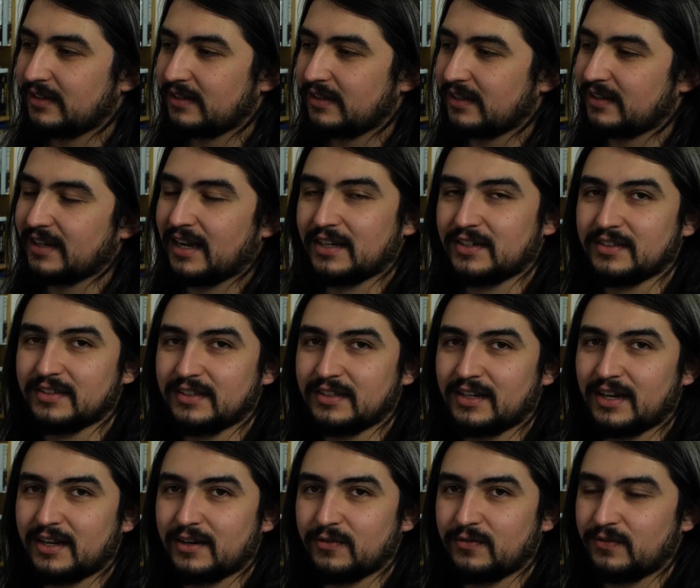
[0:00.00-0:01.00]
That's actually
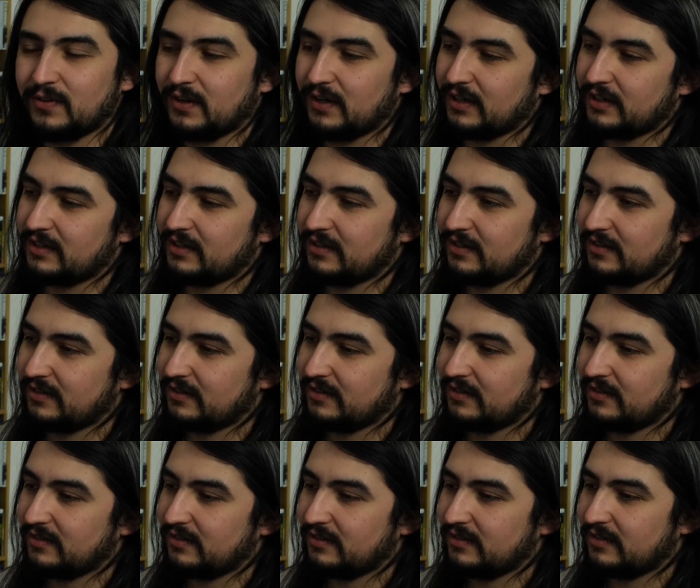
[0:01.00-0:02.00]
kind of fucked.
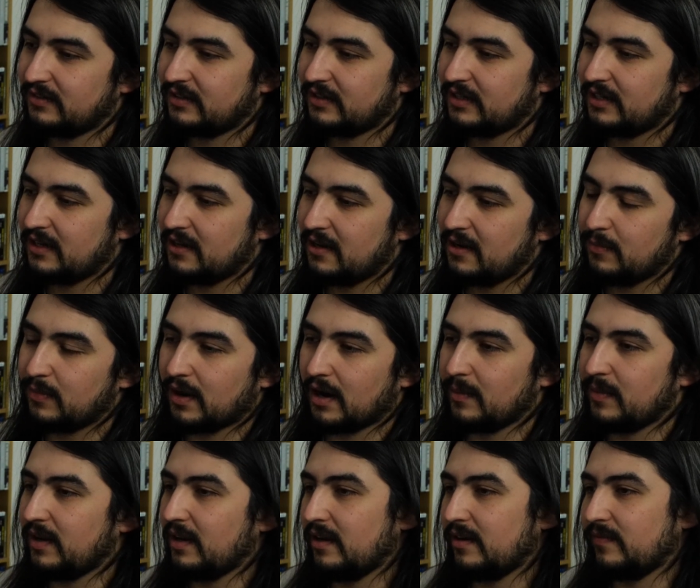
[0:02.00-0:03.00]
But, I
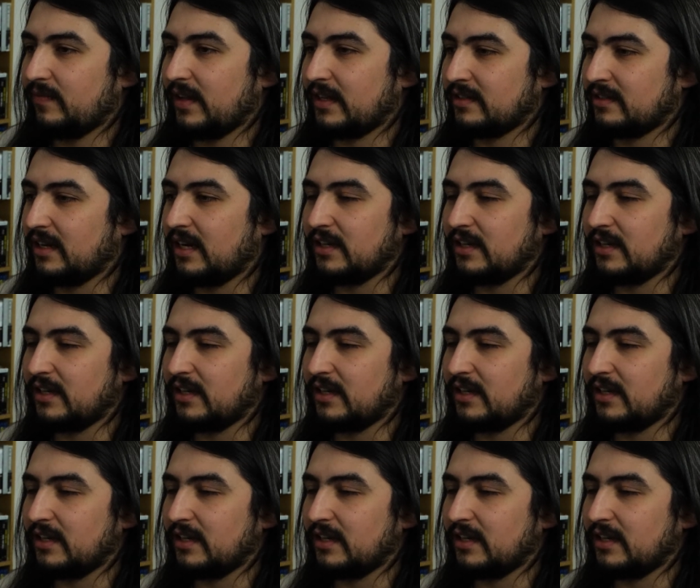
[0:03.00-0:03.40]
mean, it's